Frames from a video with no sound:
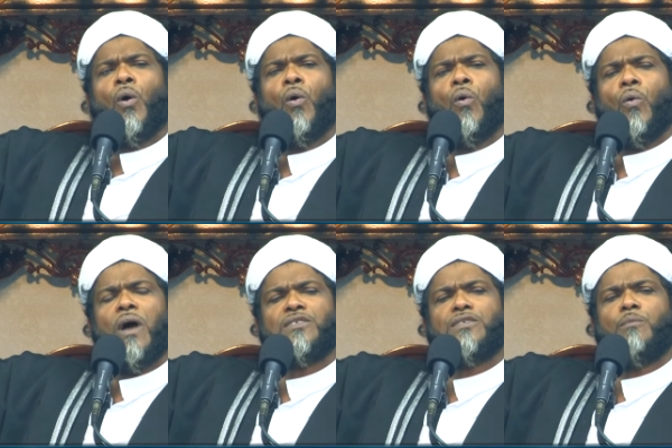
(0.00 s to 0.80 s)
Who
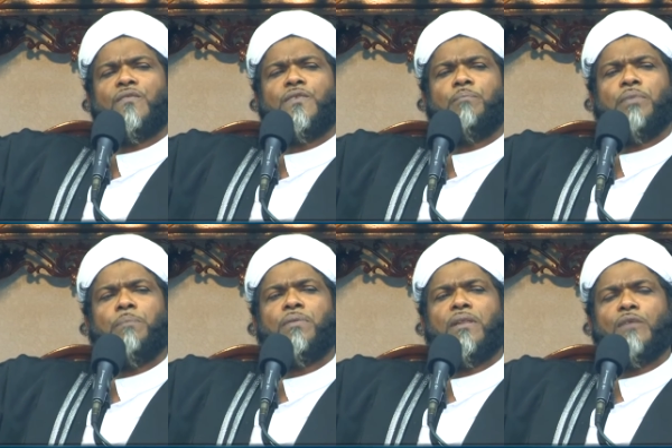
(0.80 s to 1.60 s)
are some of the
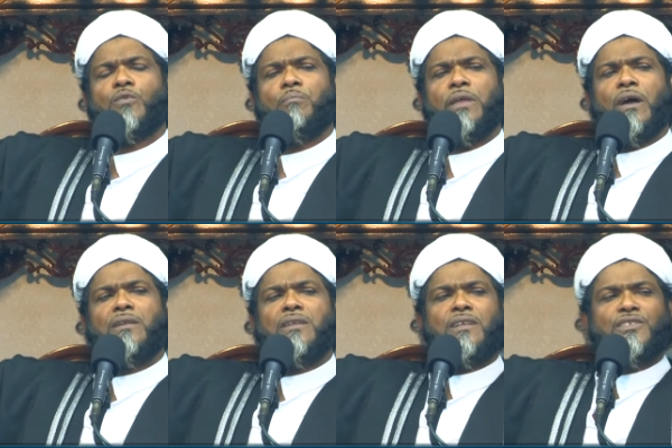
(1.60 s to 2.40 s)
people that will be
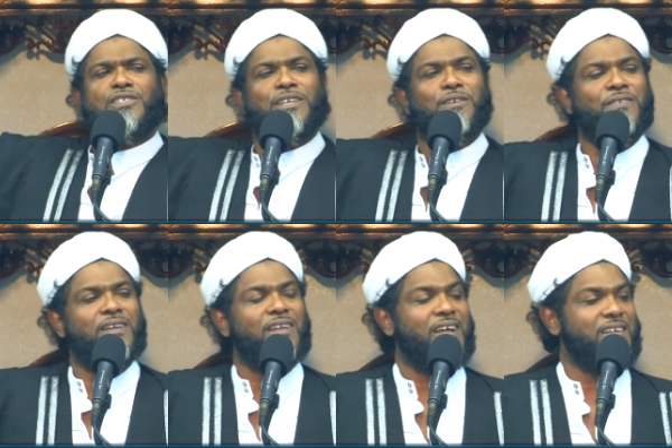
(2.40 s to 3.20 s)
under the shade of
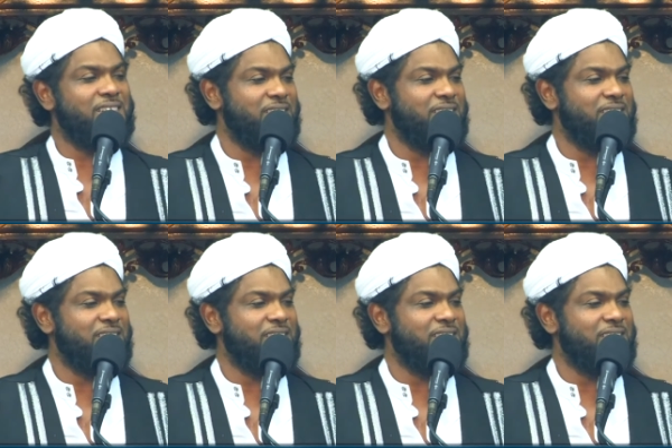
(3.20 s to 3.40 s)
Allah?